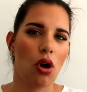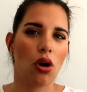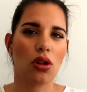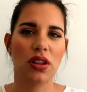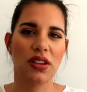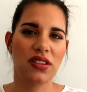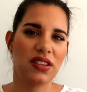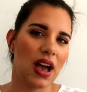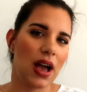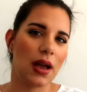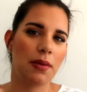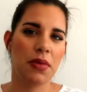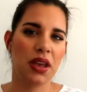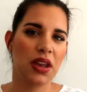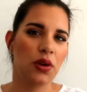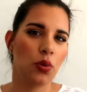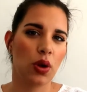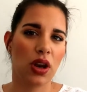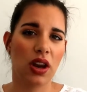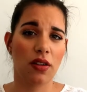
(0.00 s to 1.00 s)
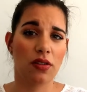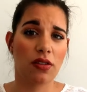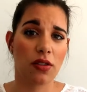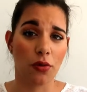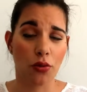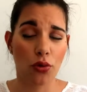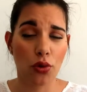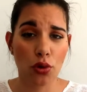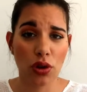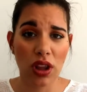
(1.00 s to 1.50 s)
all the time in videos
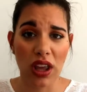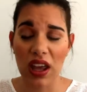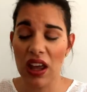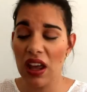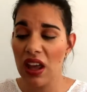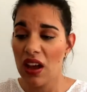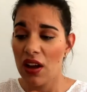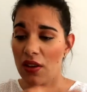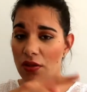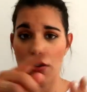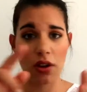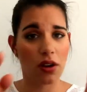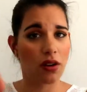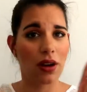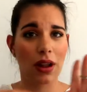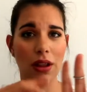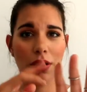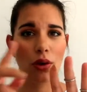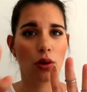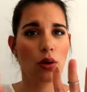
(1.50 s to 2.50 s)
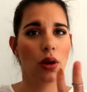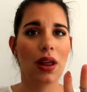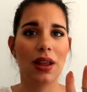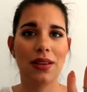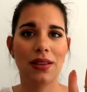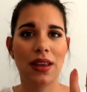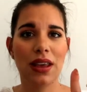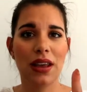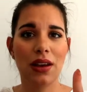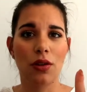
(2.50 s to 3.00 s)
of Rudy, they're not all
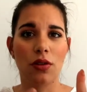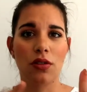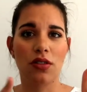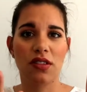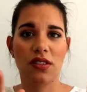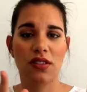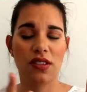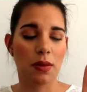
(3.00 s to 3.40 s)
Latinos.